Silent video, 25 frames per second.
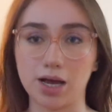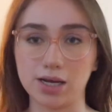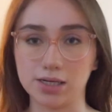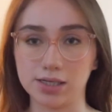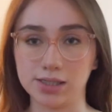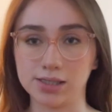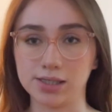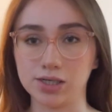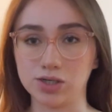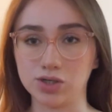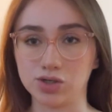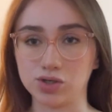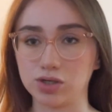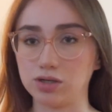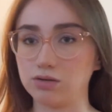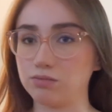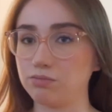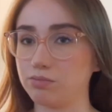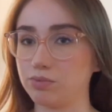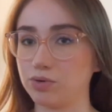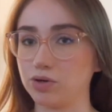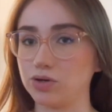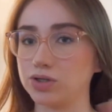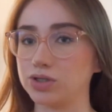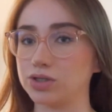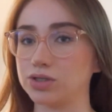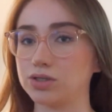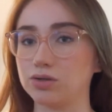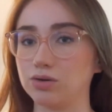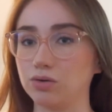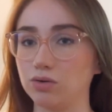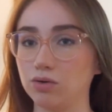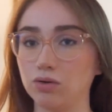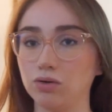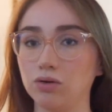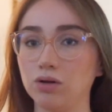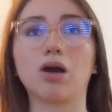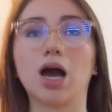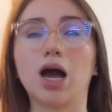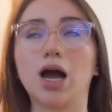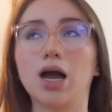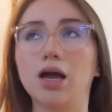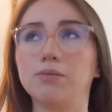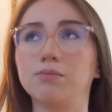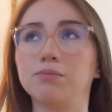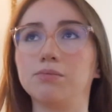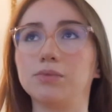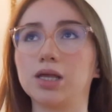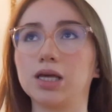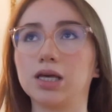decision, personal,
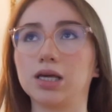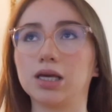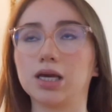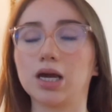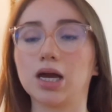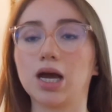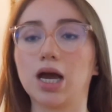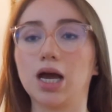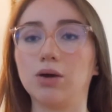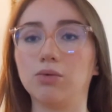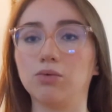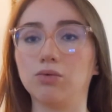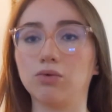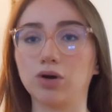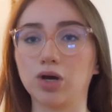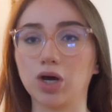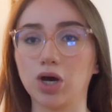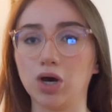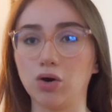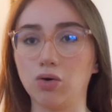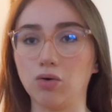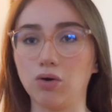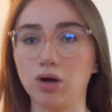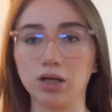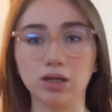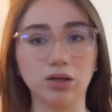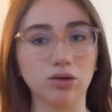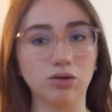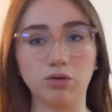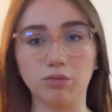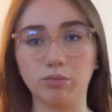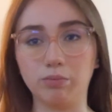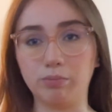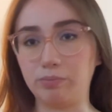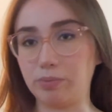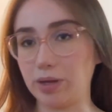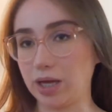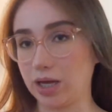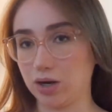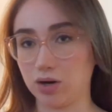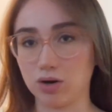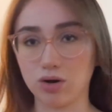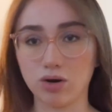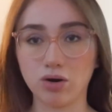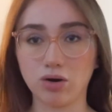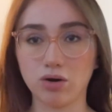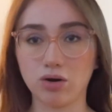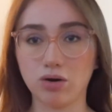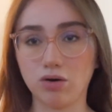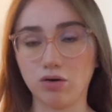I'm thinking I will go a little
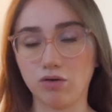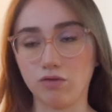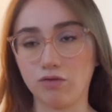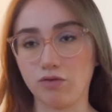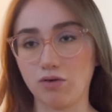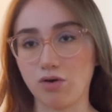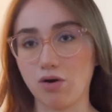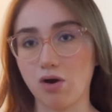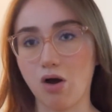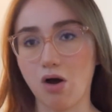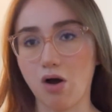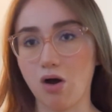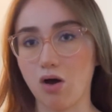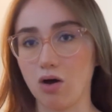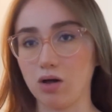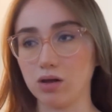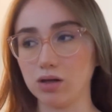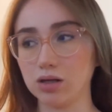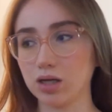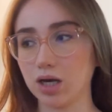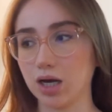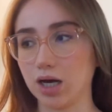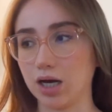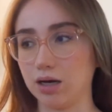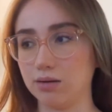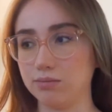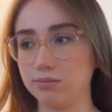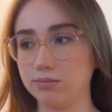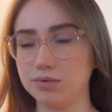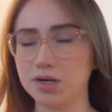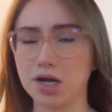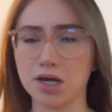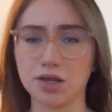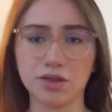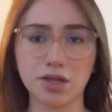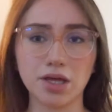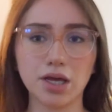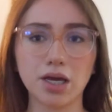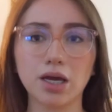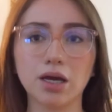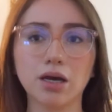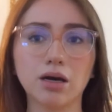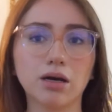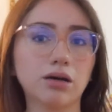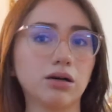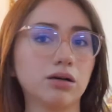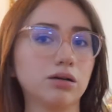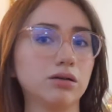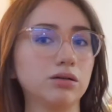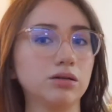bigger overall.
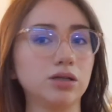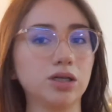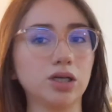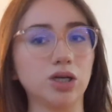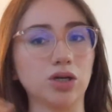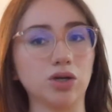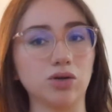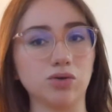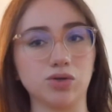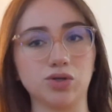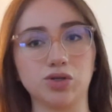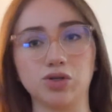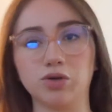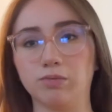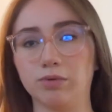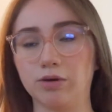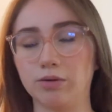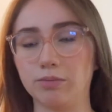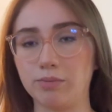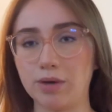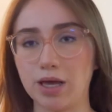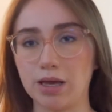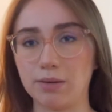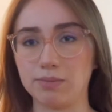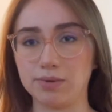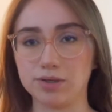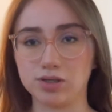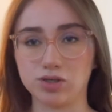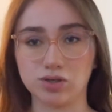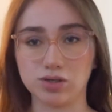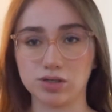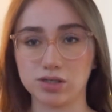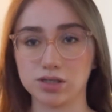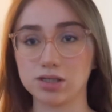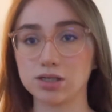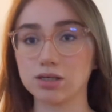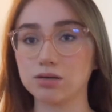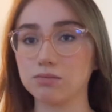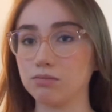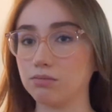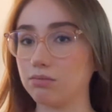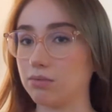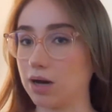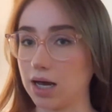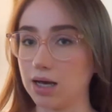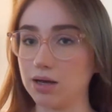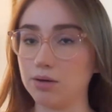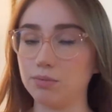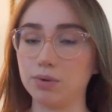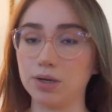Nothing, you know, super big, but just
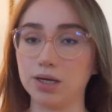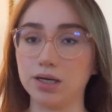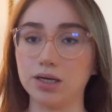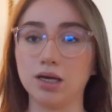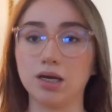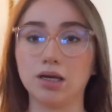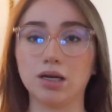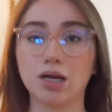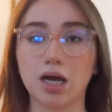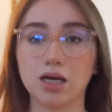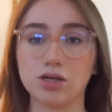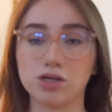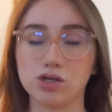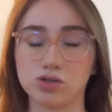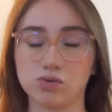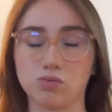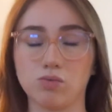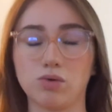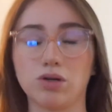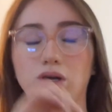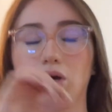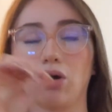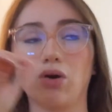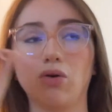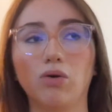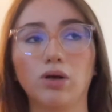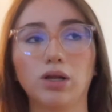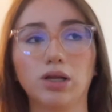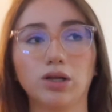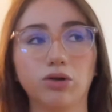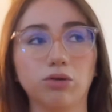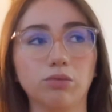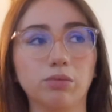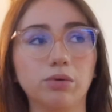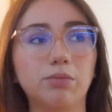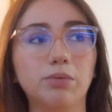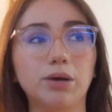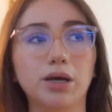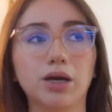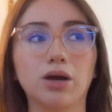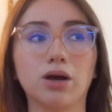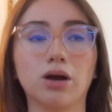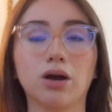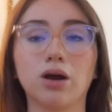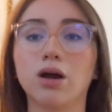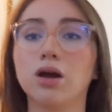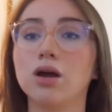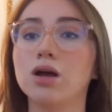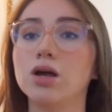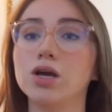my opinion, I just want to go a little bit
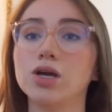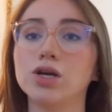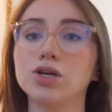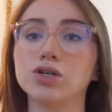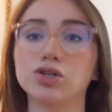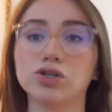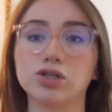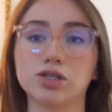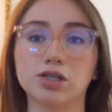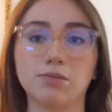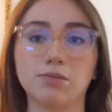bigger just to